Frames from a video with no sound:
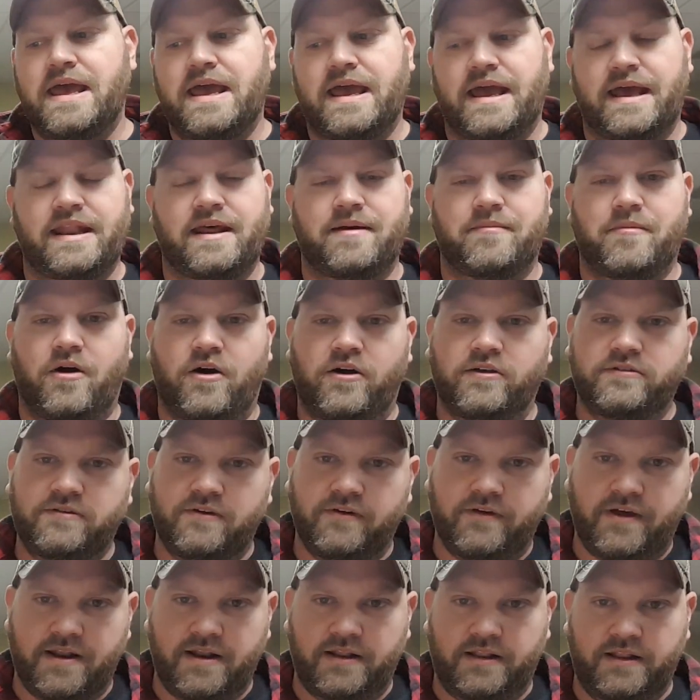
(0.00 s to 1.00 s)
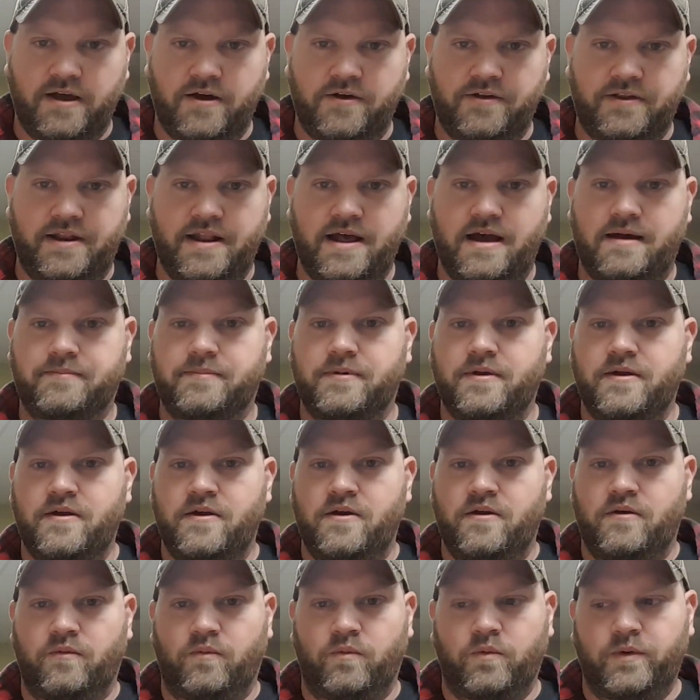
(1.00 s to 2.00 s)
and I'm also going to load it up
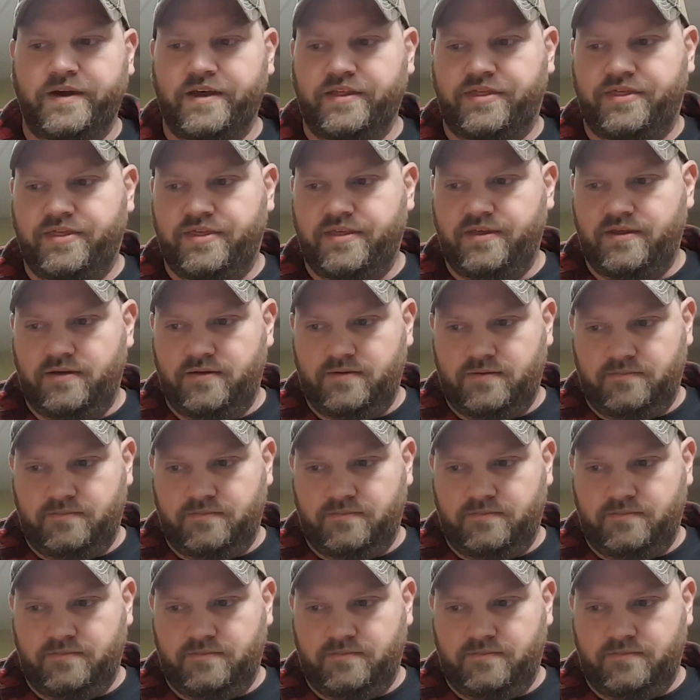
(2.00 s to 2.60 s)
with